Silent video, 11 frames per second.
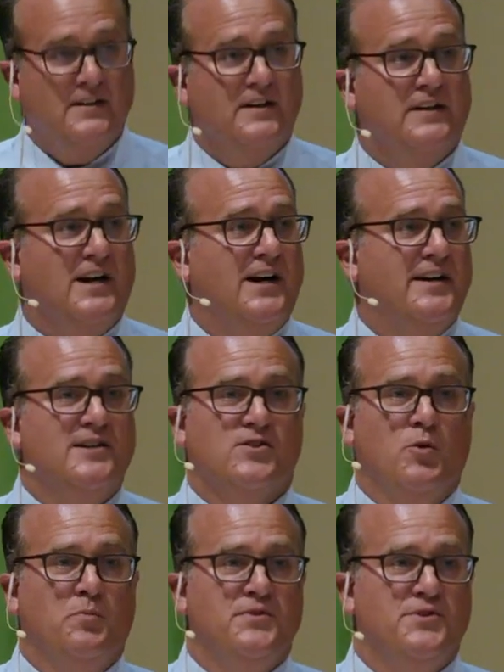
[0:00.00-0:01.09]
God has
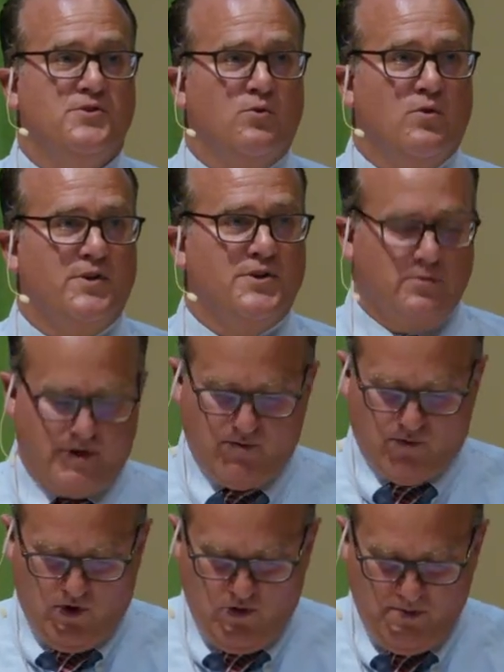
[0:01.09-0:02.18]
opened the door to a
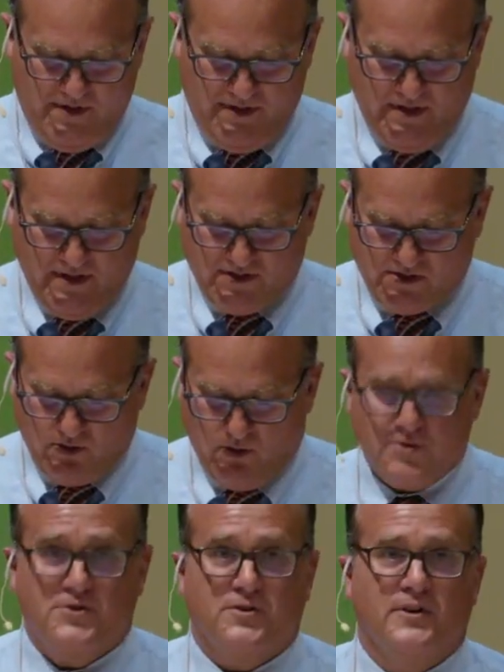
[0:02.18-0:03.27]
Roman
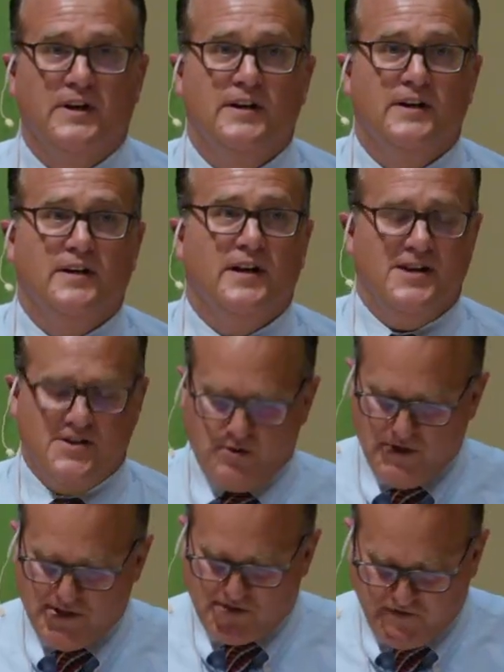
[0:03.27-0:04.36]
soldier and to
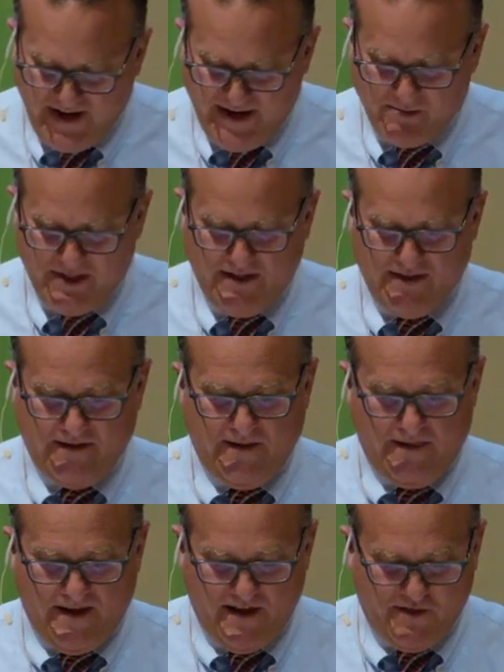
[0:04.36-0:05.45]
his family
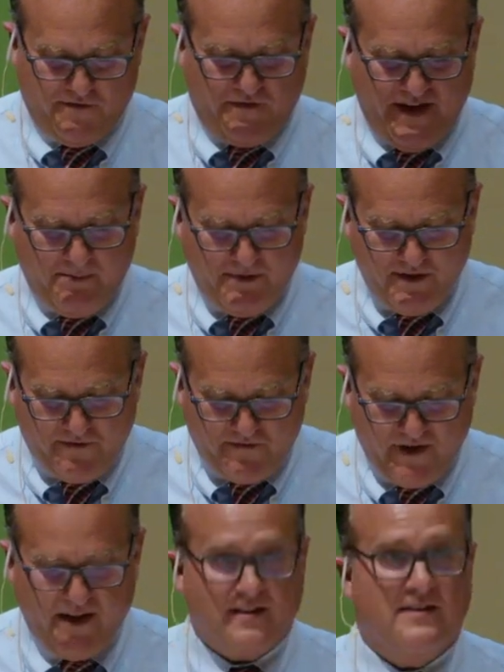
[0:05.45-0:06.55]
and the family of
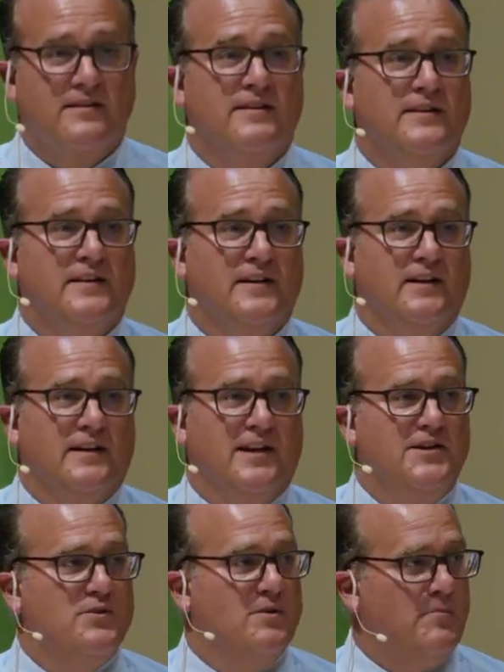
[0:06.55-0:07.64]
faith. Can
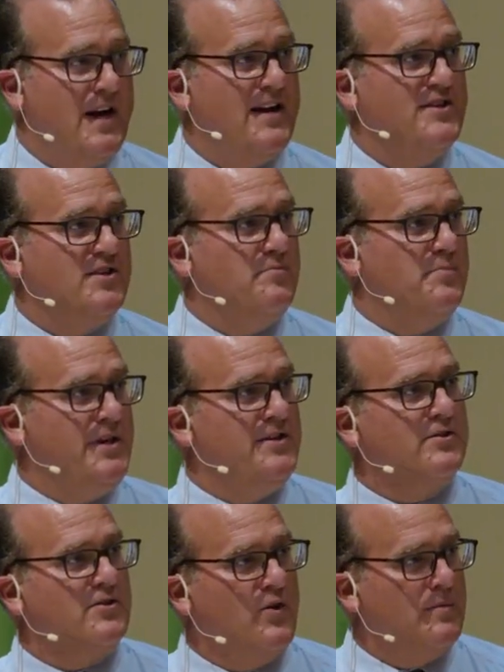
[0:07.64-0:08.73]
you imagine Peter
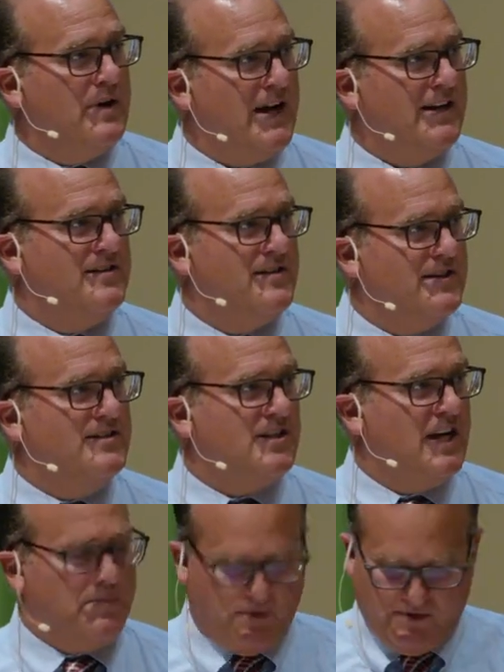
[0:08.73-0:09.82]
going back to the
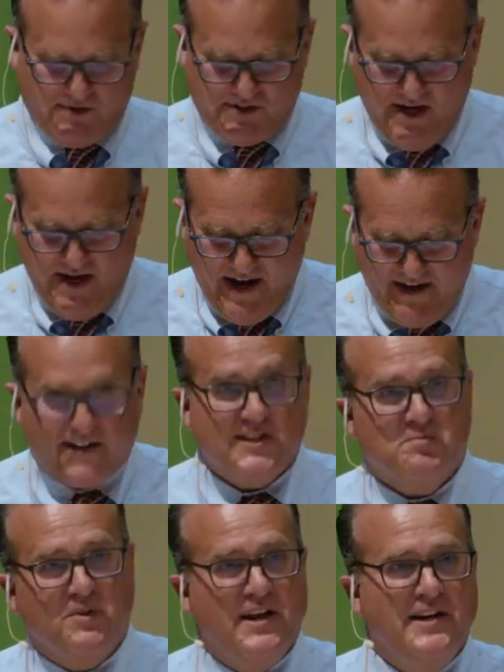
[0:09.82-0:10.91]
disciples and
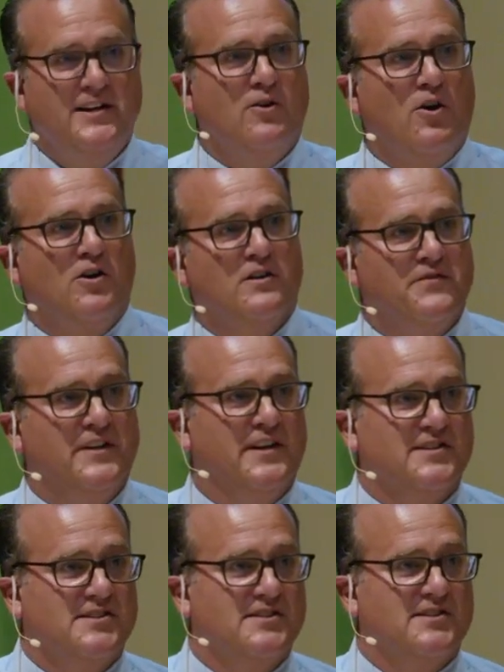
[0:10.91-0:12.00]
explaining all of
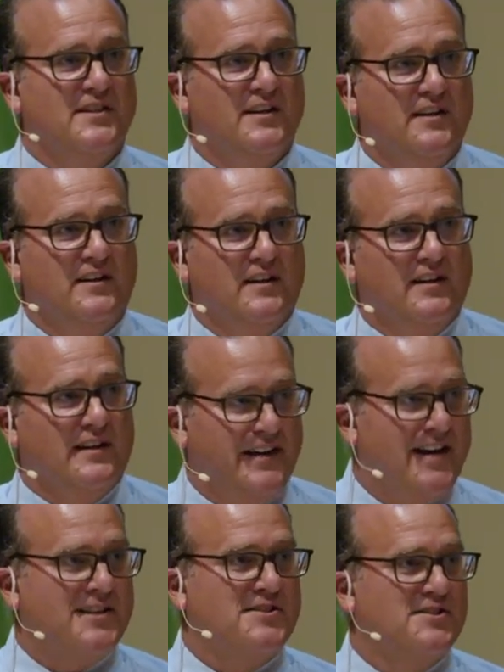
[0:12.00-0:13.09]
this?
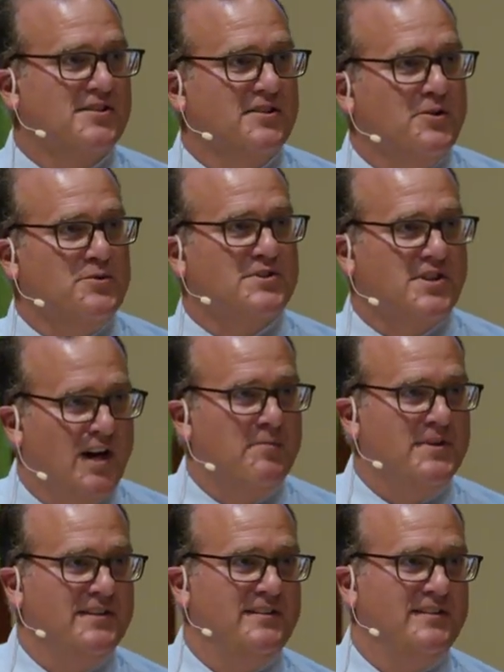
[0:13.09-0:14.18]
Guess who's
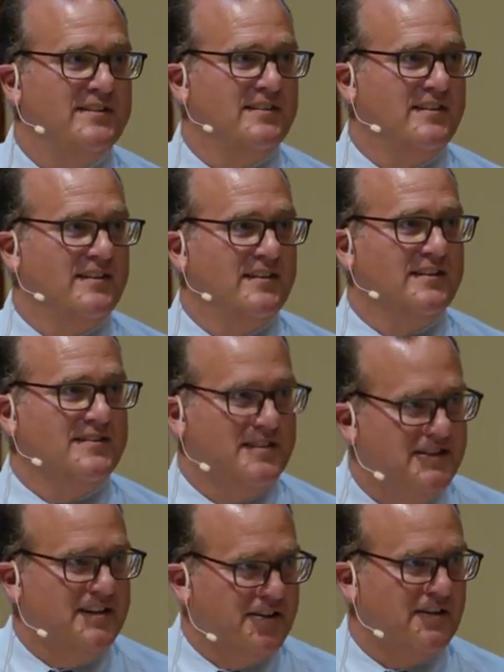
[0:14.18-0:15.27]
coming to
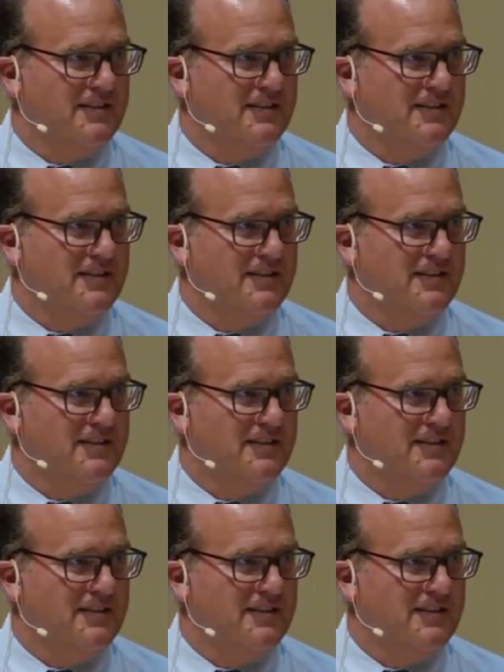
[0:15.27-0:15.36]
dinner?